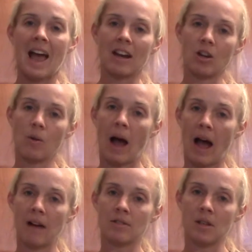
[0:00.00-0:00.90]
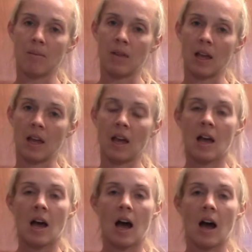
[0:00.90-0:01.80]
and you have something
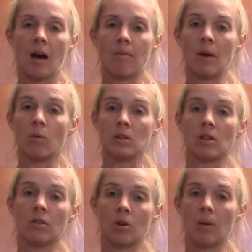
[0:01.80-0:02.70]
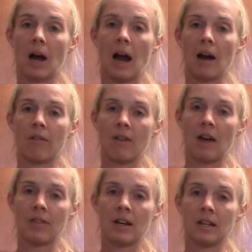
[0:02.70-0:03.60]
that was a little bit higher
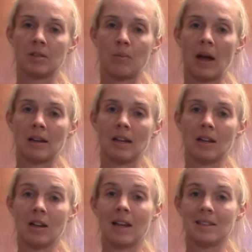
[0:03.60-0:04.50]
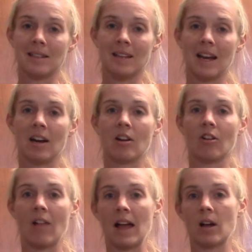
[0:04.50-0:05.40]
fat than expected, you get to dinner and
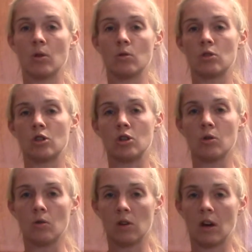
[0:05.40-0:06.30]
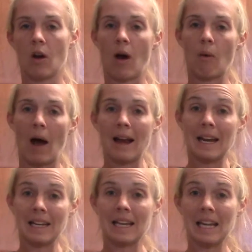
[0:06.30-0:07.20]
you're like, oh shoot, you know, I
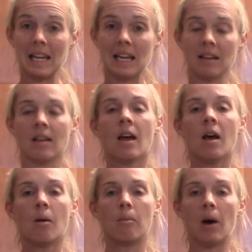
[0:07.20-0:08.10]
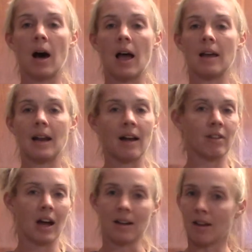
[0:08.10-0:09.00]
need to eat, and
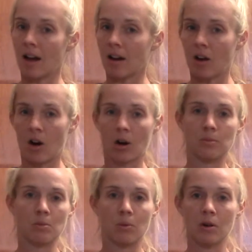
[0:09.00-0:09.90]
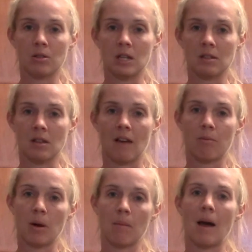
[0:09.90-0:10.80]
I've got a ton of carbs and proteins
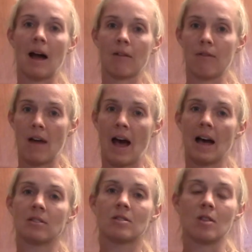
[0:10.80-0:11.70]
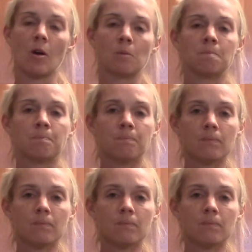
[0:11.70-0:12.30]
left, but I'm out of fat. So